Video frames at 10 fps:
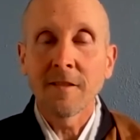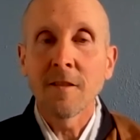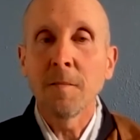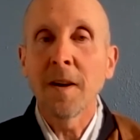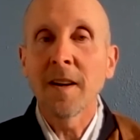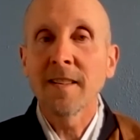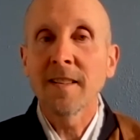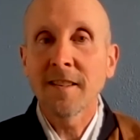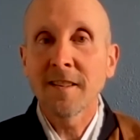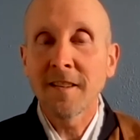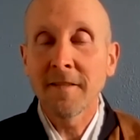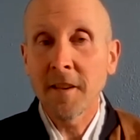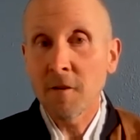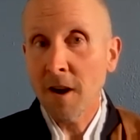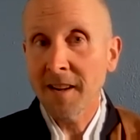So you might consider,
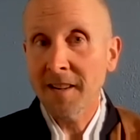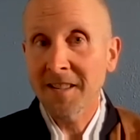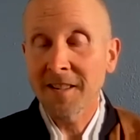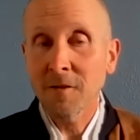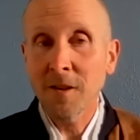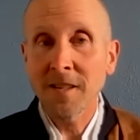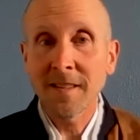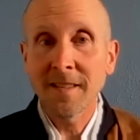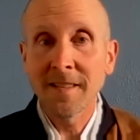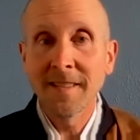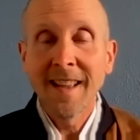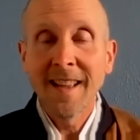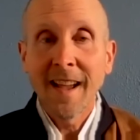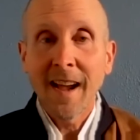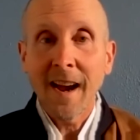if you were asked this question,
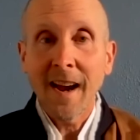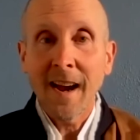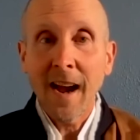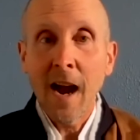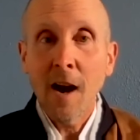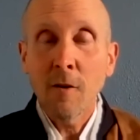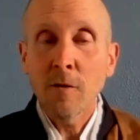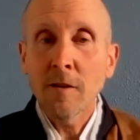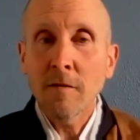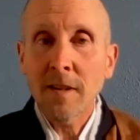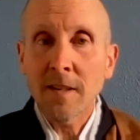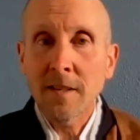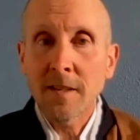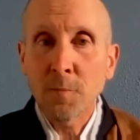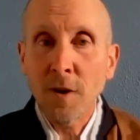how would you
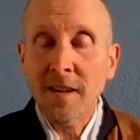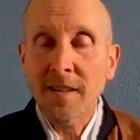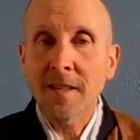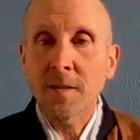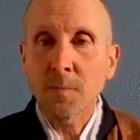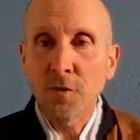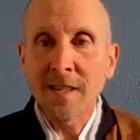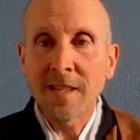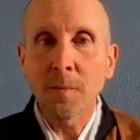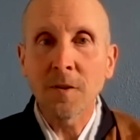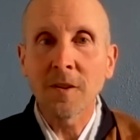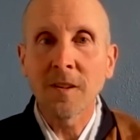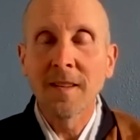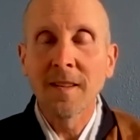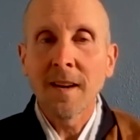express this
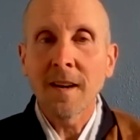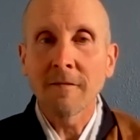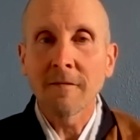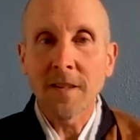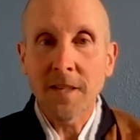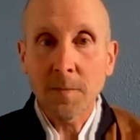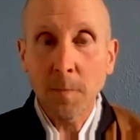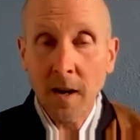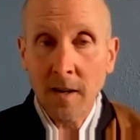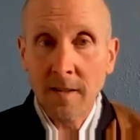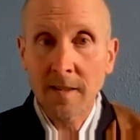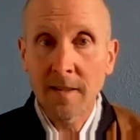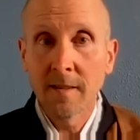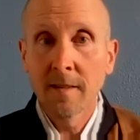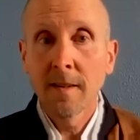principle of
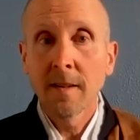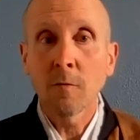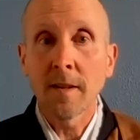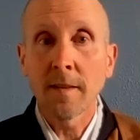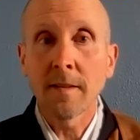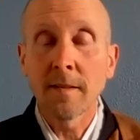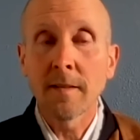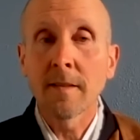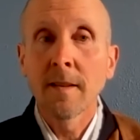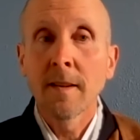response, the way that